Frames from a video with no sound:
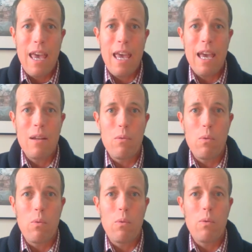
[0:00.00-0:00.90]
And
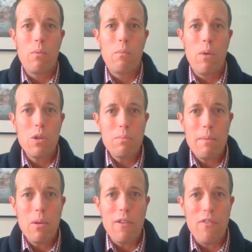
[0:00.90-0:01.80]
most
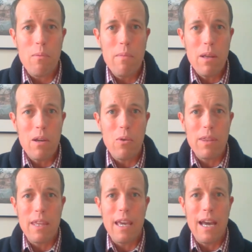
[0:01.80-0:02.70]
people are familiar
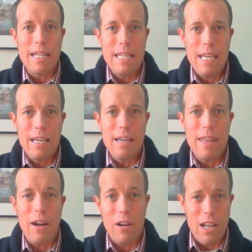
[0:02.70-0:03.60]
with the idea
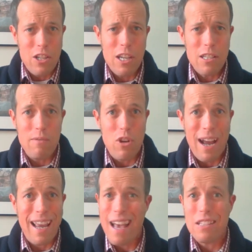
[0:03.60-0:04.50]
that our digestive
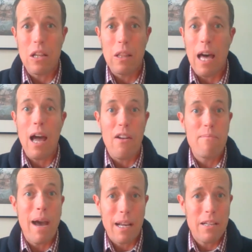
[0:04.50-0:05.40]
tract has a lot
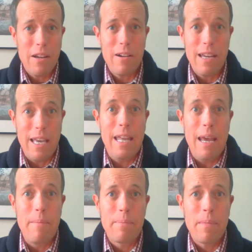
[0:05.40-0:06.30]
of bacteria in
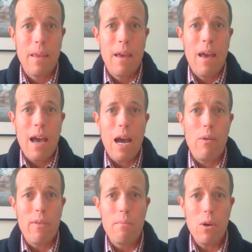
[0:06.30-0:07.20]
it.
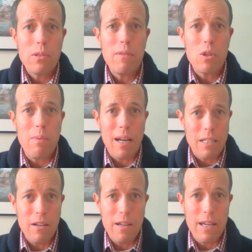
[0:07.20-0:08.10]
However, most of those
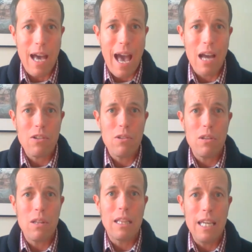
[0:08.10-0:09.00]
bacteria
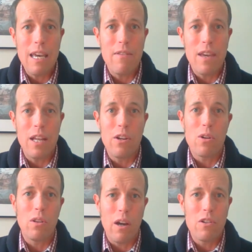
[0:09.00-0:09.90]
actually live in
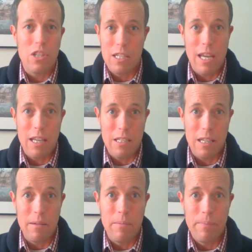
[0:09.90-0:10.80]
your large intestine.